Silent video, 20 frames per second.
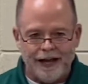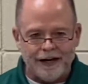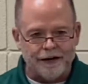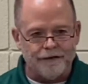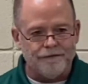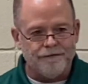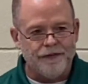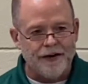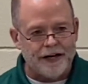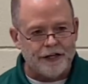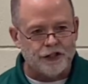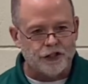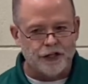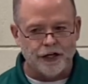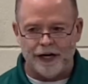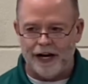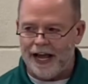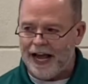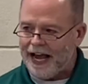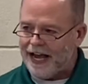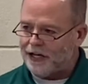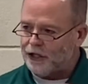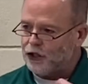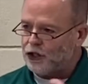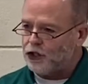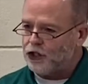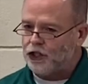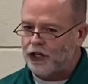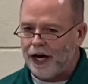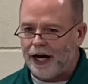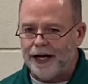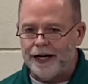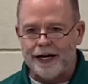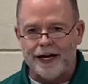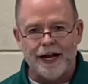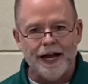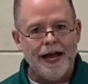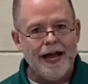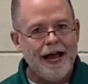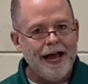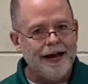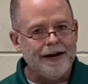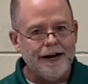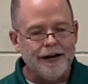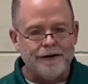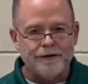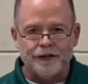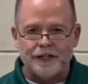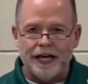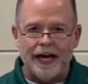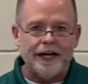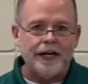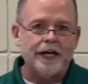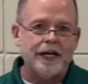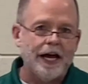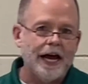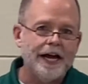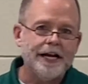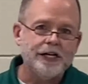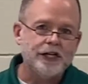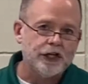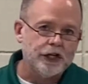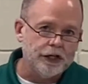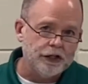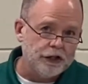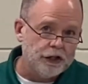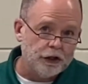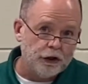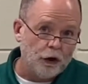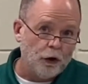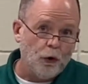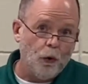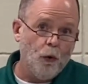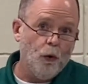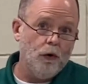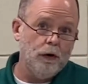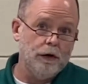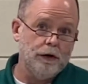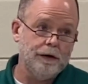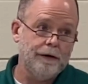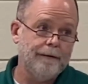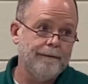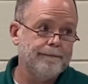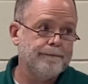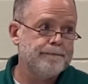and confession and study and, and dedication to the Lord.